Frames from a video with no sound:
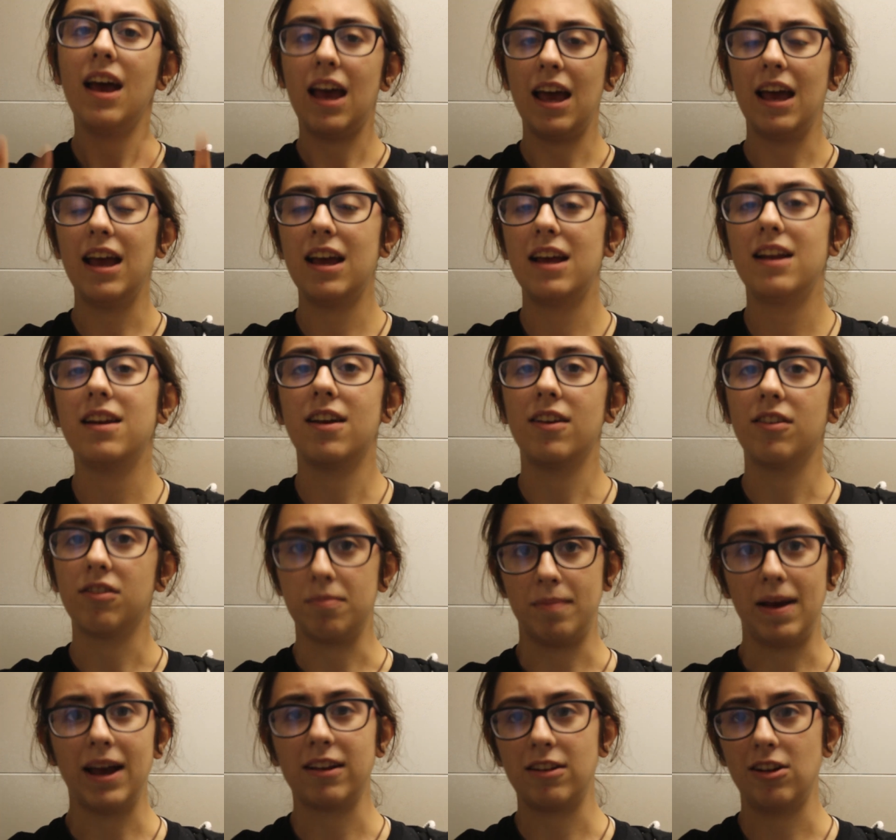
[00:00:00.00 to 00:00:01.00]
and
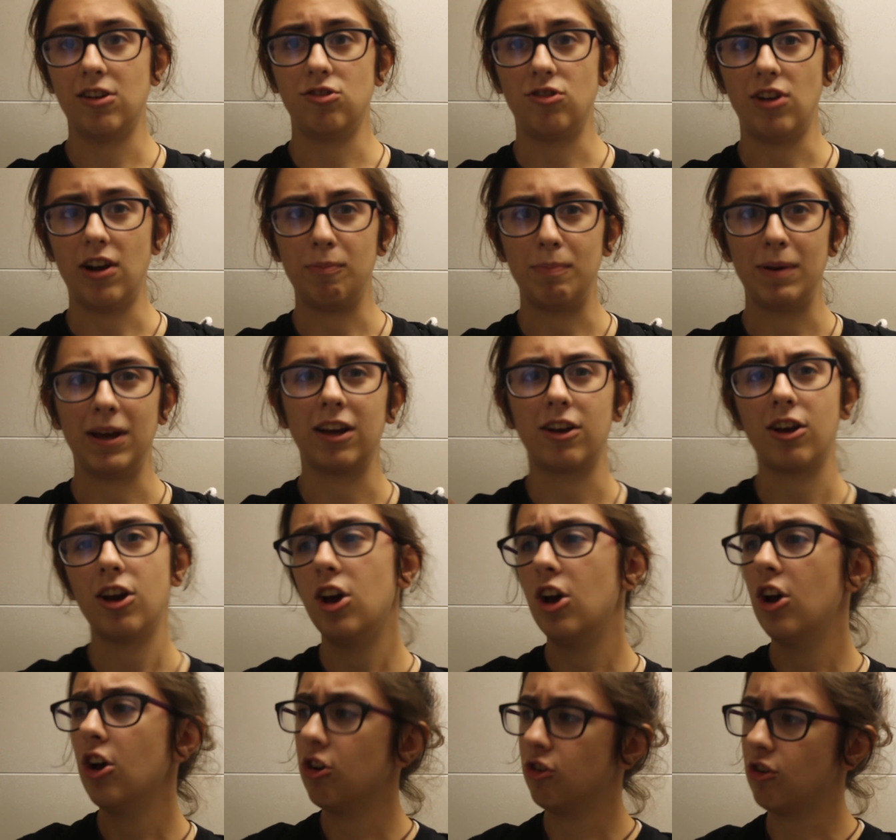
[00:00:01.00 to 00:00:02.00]
SmackDown draft pick
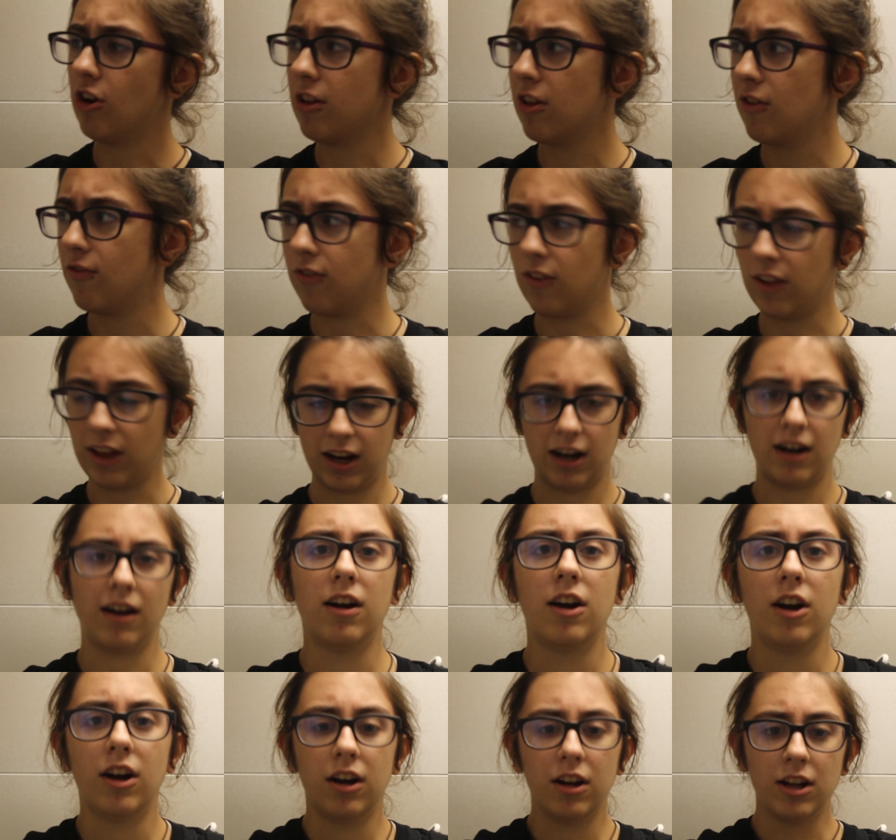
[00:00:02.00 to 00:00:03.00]
Charlotte
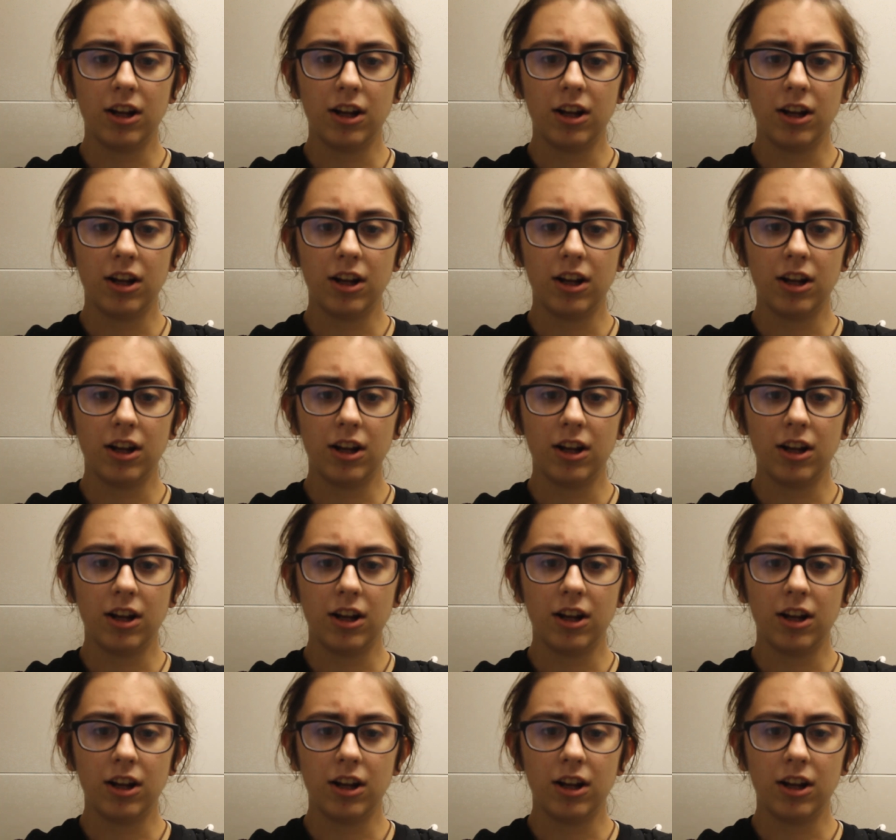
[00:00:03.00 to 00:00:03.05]
Flair.